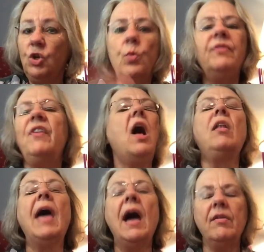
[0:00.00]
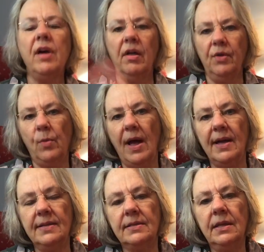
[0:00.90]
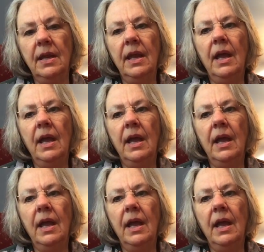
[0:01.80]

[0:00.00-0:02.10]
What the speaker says: You would fall out otherwise.